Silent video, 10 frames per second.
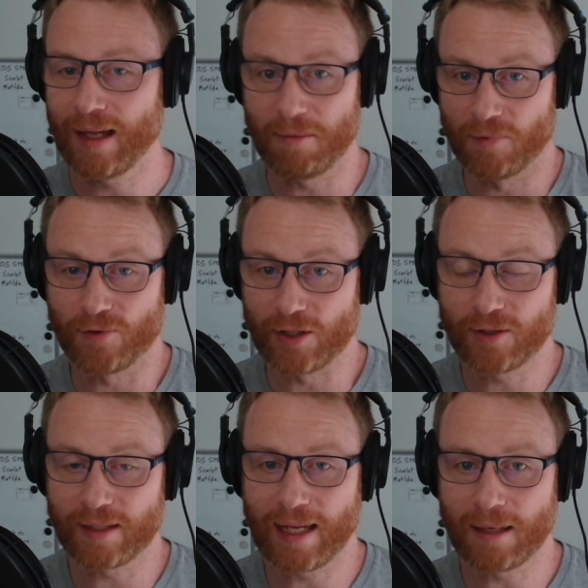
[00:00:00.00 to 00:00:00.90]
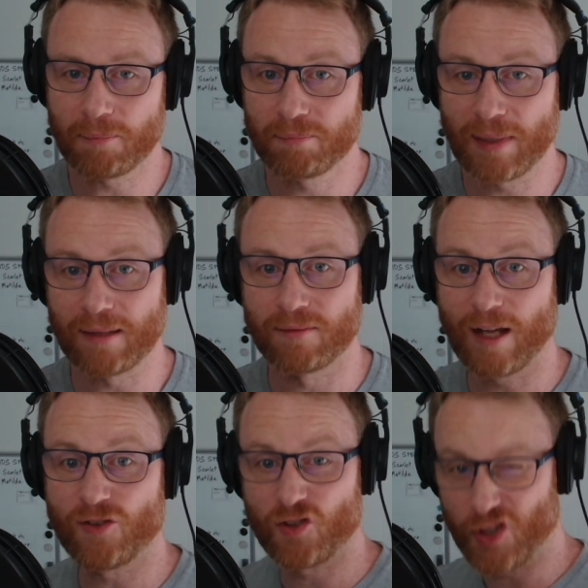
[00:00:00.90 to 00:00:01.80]
It's very good at that, but
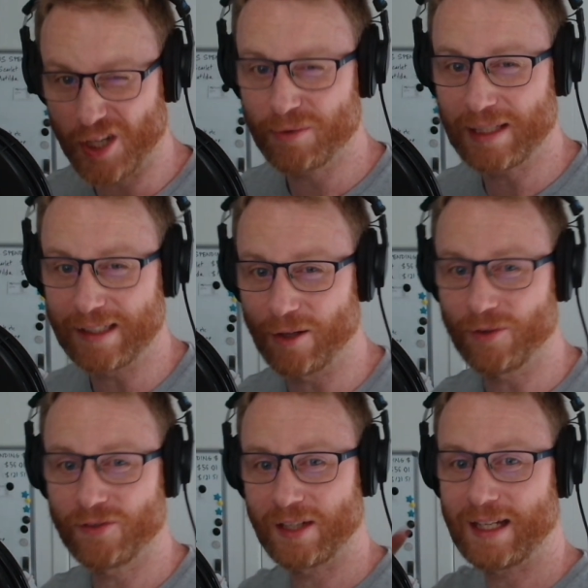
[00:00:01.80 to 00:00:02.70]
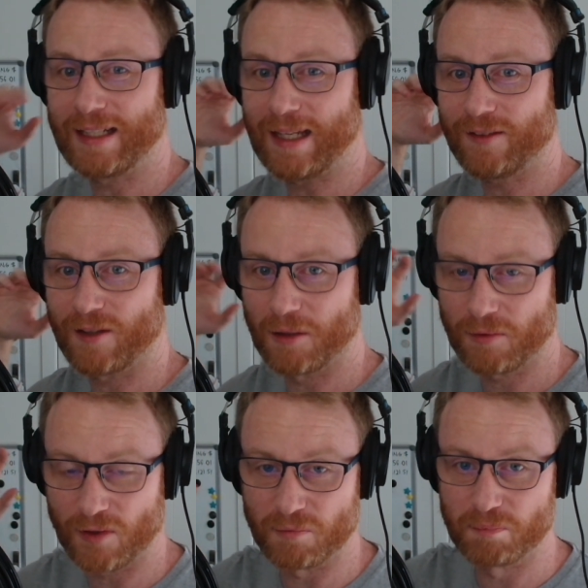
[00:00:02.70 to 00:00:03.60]
it's generally used to connect to
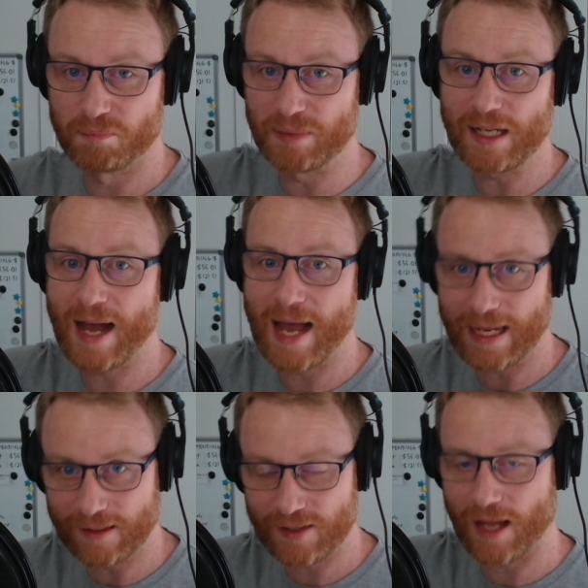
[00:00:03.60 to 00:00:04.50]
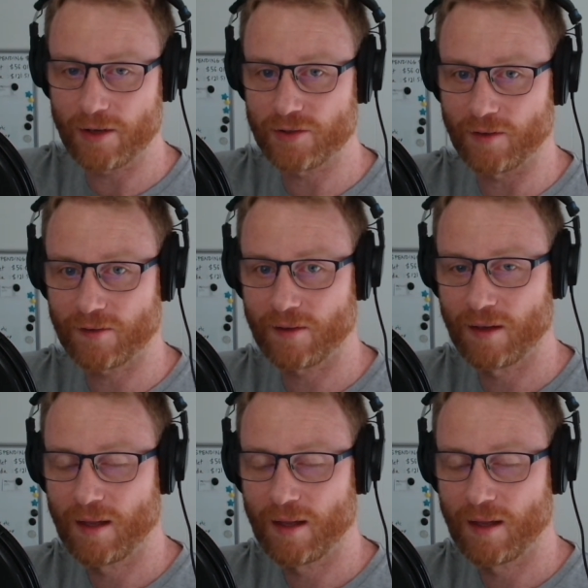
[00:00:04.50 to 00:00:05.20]
sort of BI intelligence,